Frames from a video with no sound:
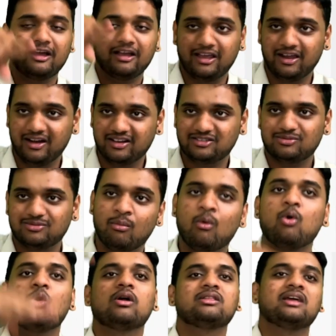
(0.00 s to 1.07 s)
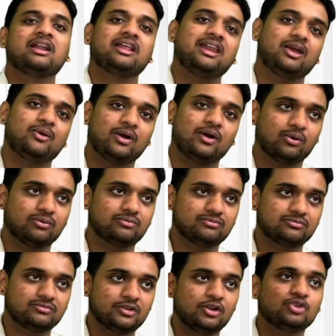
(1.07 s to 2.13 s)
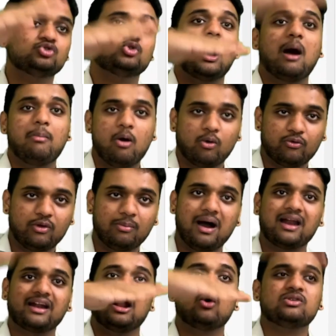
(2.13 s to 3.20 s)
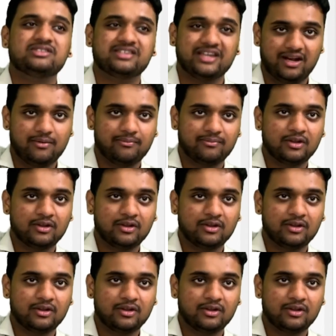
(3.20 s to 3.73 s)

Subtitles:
Here it is more than or equal to. So above, we mark it outside.